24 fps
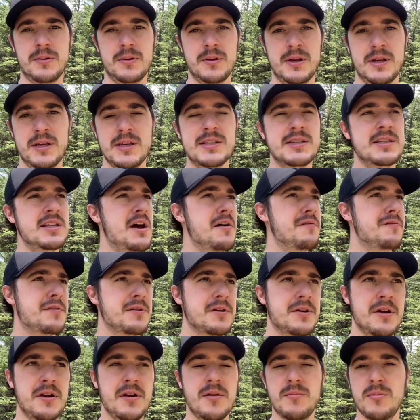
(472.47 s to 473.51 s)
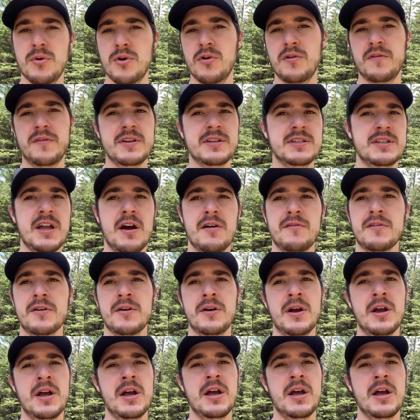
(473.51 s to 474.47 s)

He's never going to move. He's never